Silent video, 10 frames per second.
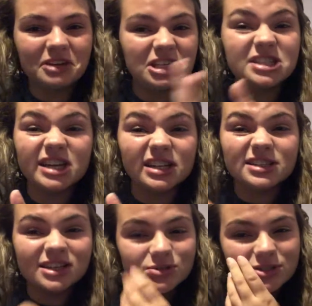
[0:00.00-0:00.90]

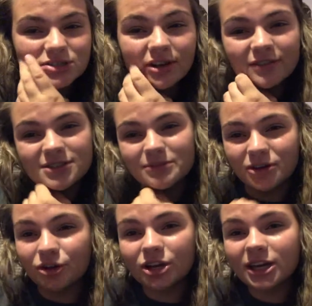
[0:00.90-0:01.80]
intense because we still have some
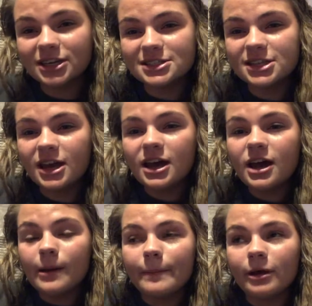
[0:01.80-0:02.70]
younger kids,
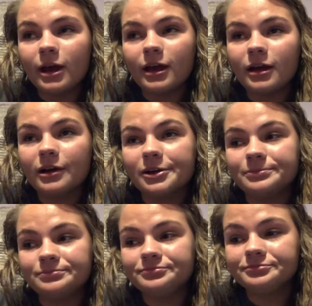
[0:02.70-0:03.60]
but
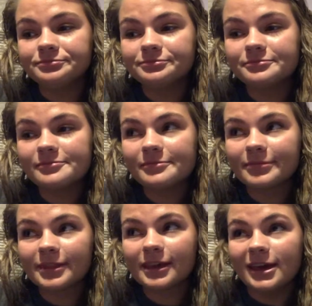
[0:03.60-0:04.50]
it
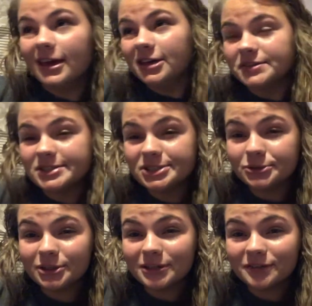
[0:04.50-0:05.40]
was
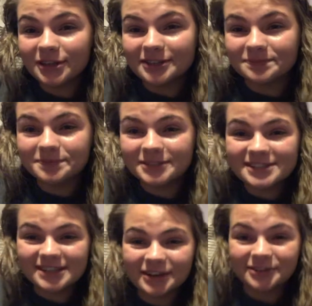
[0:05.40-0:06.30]
still really fun.
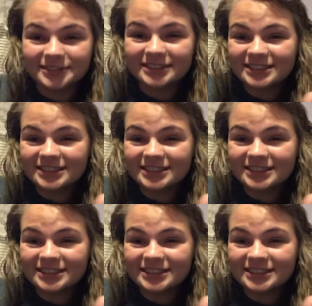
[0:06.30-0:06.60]
So